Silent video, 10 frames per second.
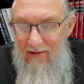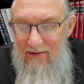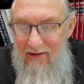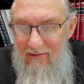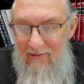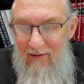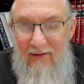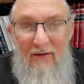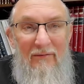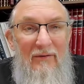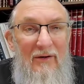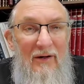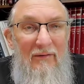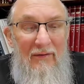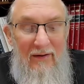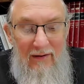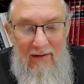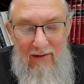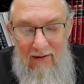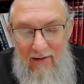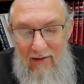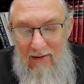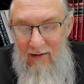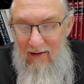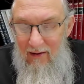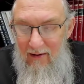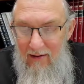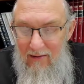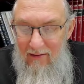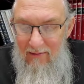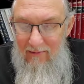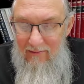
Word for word: Al Tzavarov Ayud. And